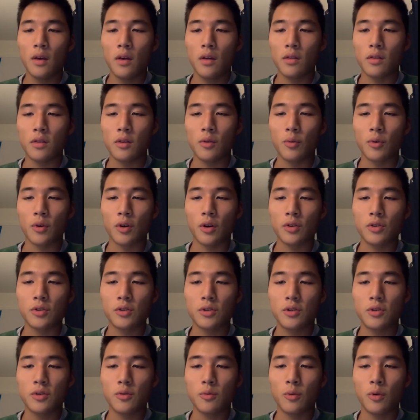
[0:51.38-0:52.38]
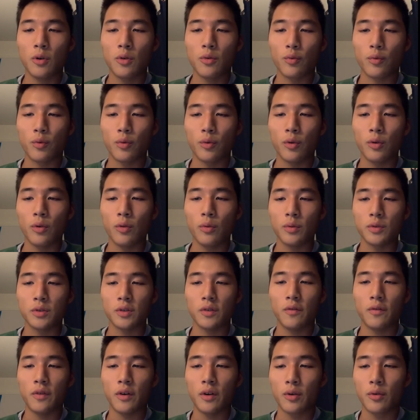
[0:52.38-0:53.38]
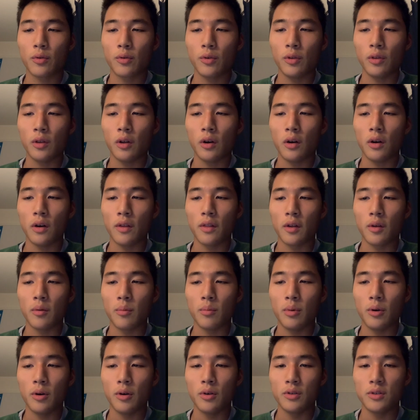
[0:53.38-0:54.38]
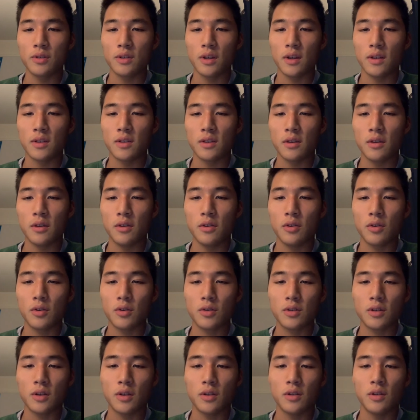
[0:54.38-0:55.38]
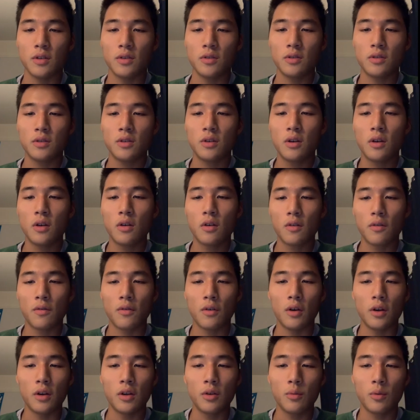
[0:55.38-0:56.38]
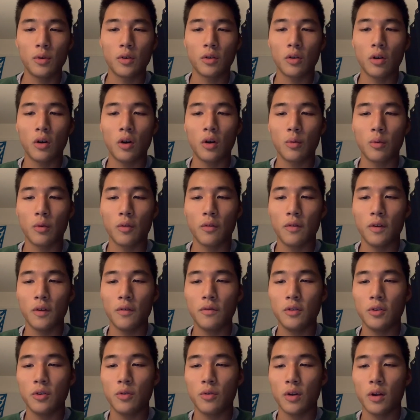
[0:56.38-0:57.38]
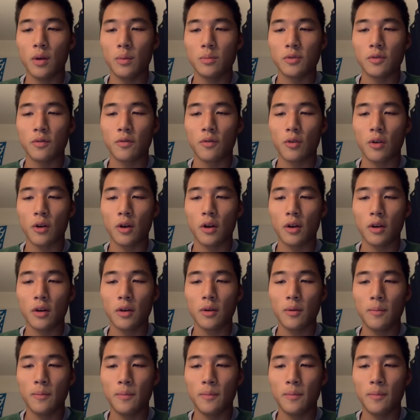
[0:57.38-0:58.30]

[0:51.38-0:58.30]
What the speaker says: The 100-to-1 rule was a federal law that imposed a 10-year sentence for anyone caught with 50 grams of crack.